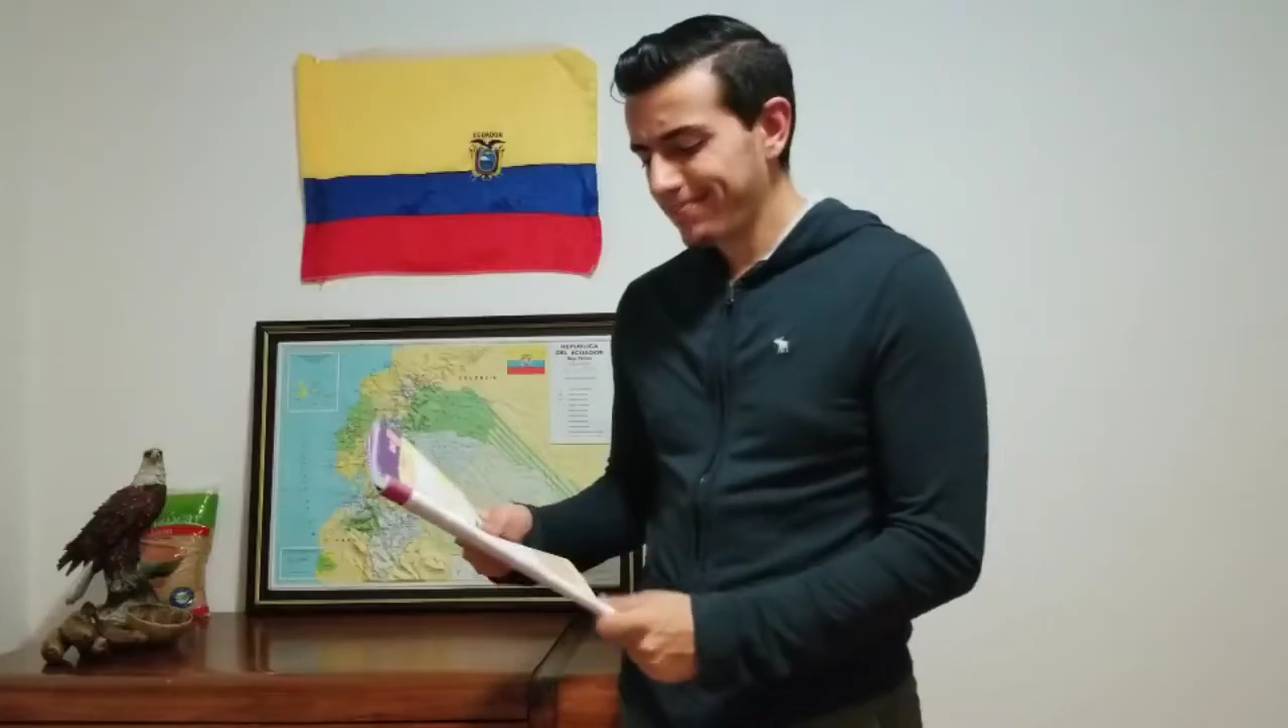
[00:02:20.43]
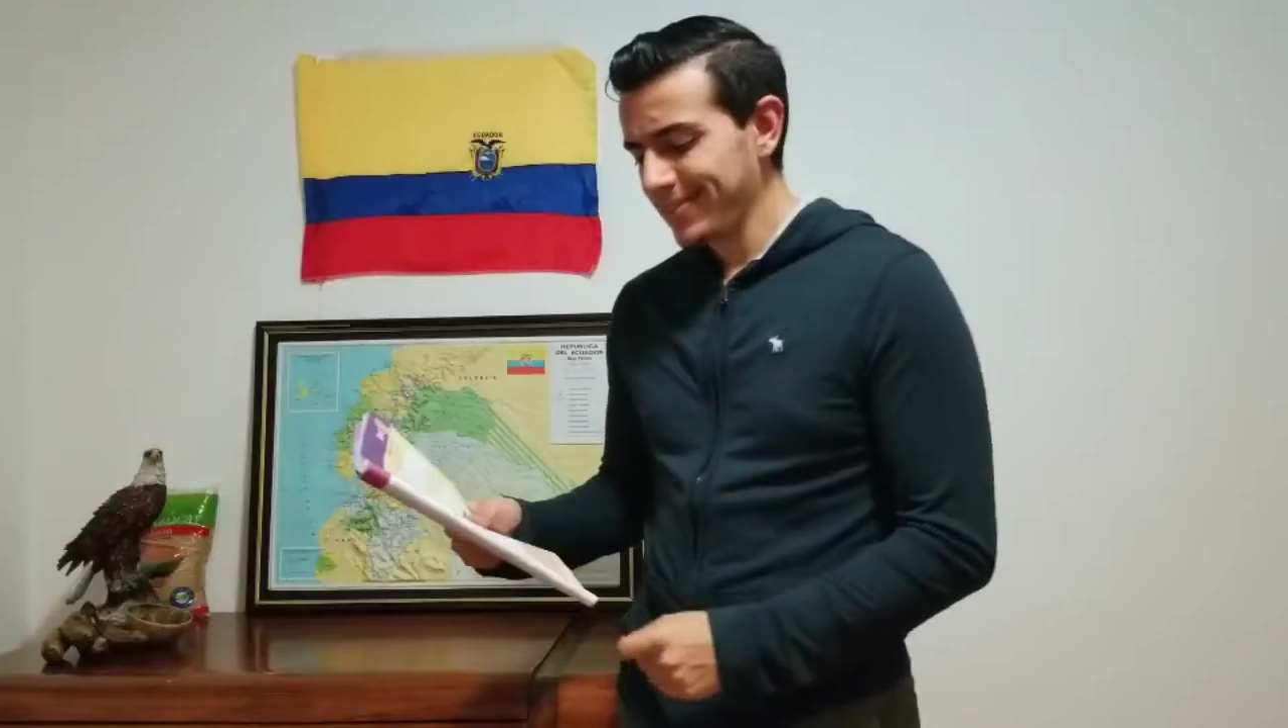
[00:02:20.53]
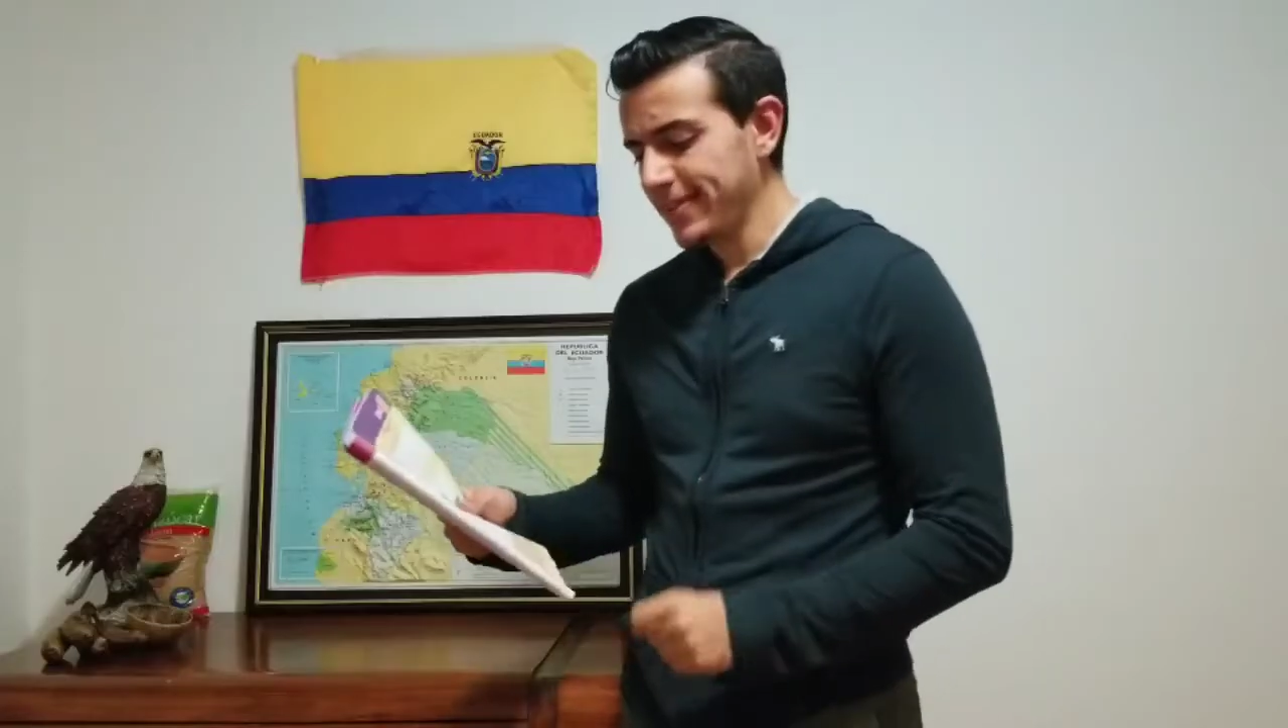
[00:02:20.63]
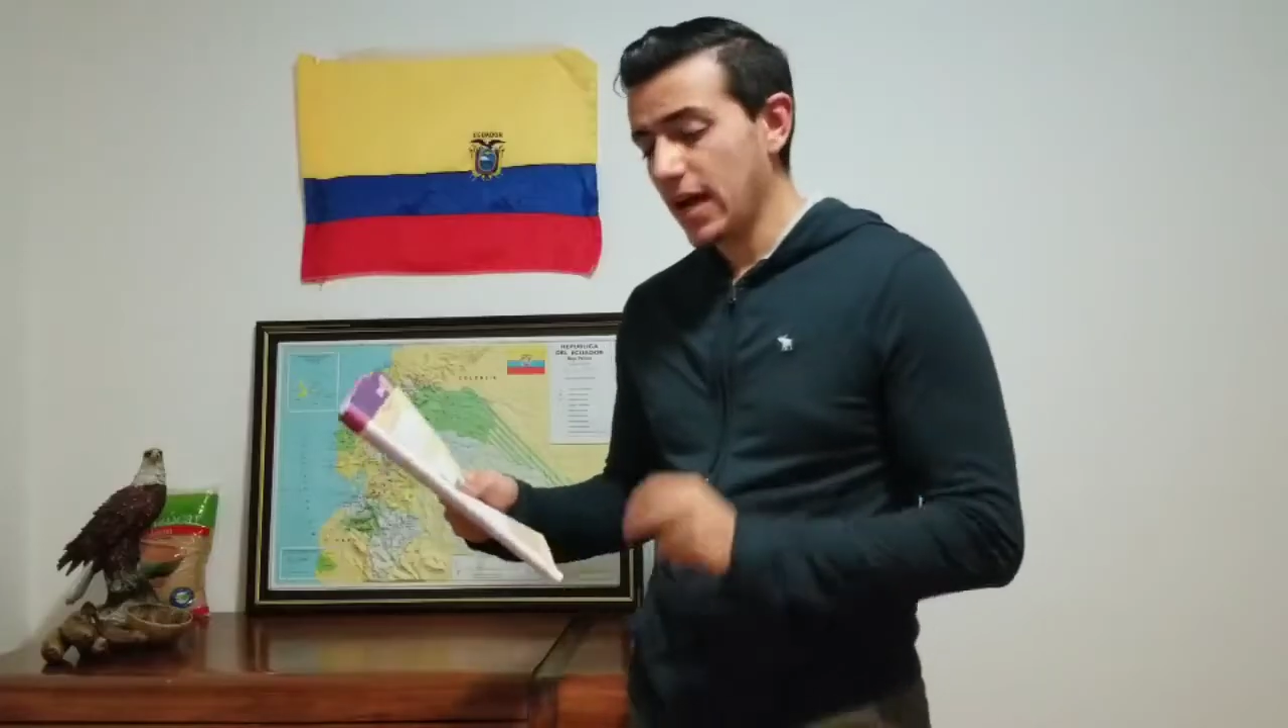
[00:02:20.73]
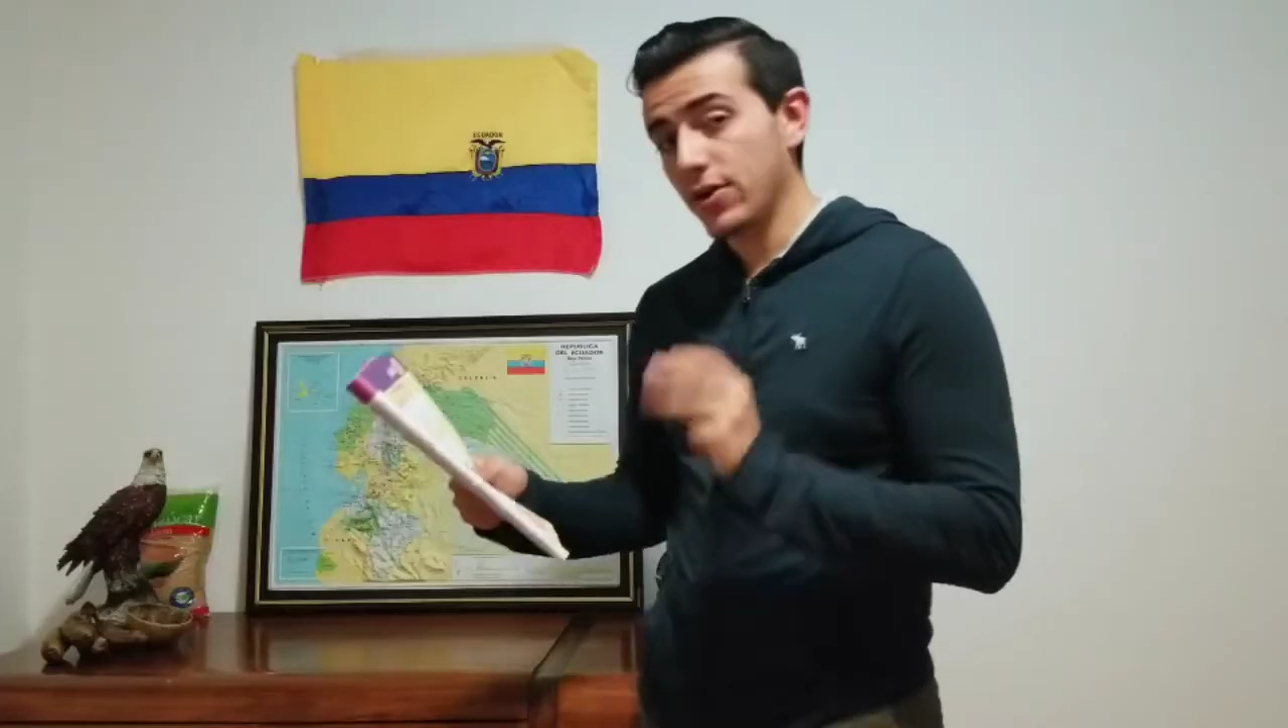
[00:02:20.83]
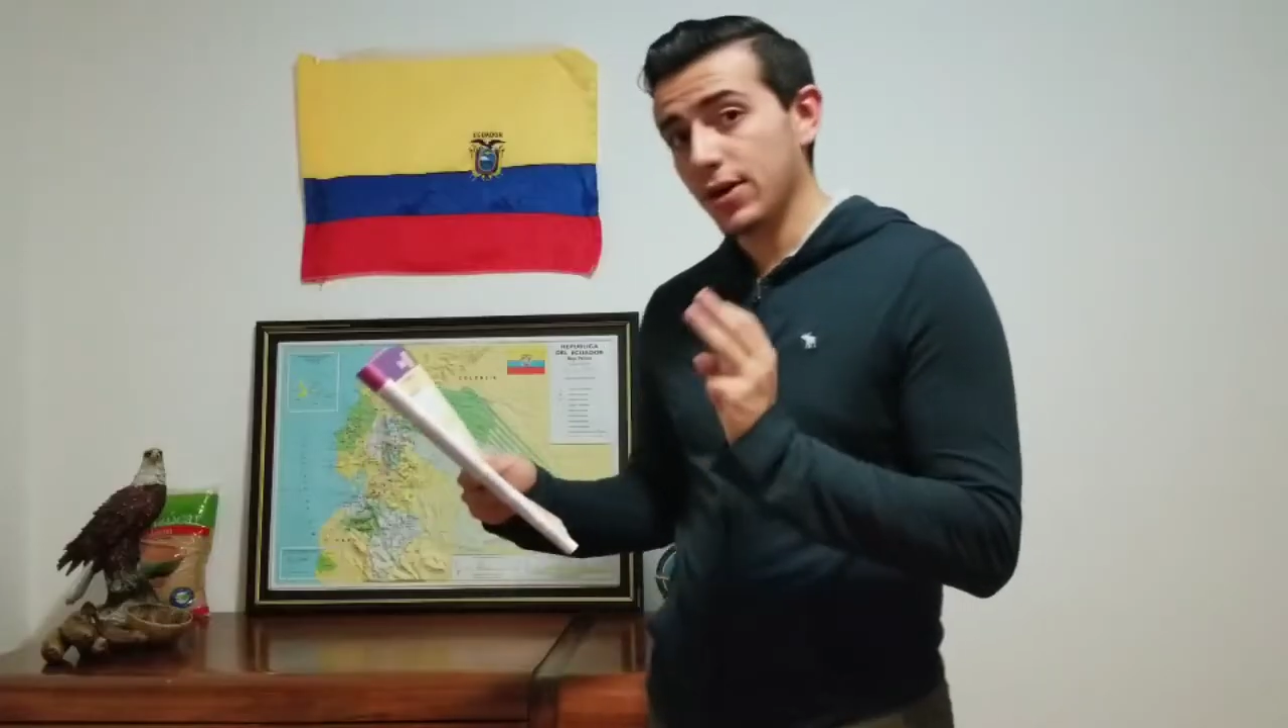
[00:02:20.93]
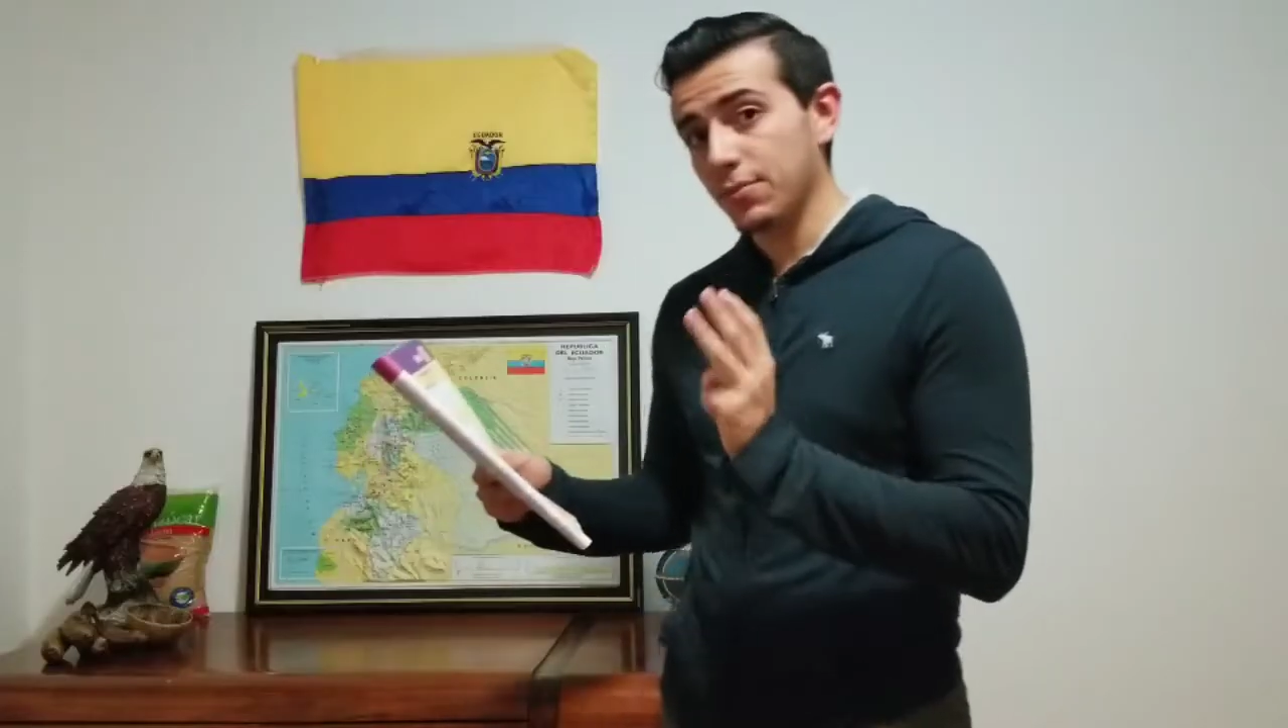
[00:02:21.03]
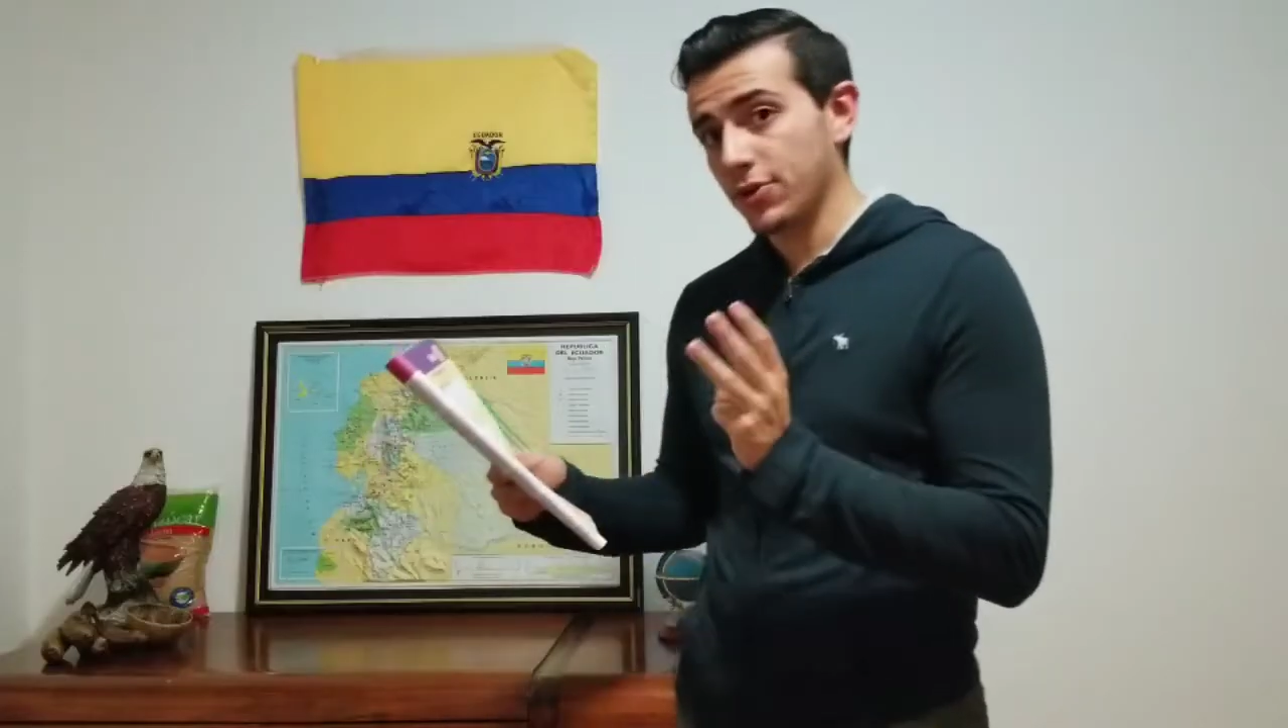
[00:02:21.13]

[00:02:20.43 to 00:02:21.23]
Now, number